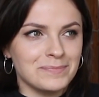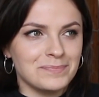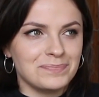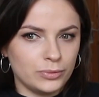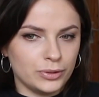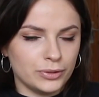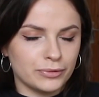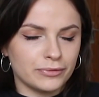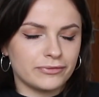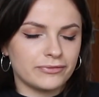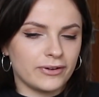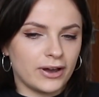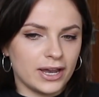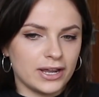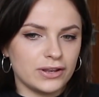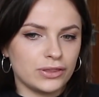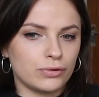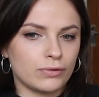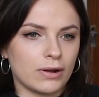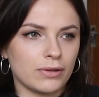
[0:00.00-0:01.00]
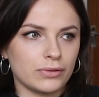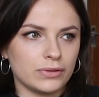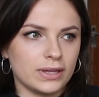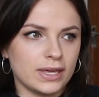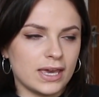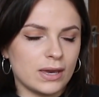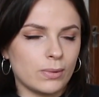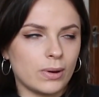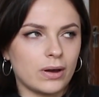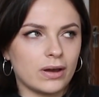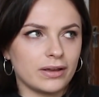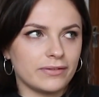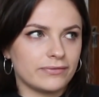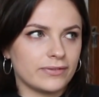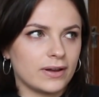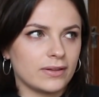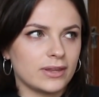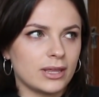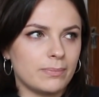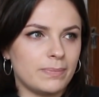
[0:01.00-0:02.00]
You'll find throughout the year, I
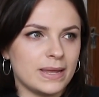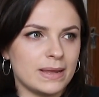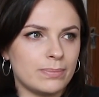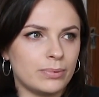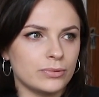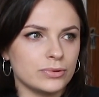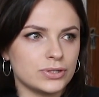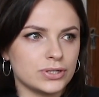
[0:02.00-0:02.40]
found that people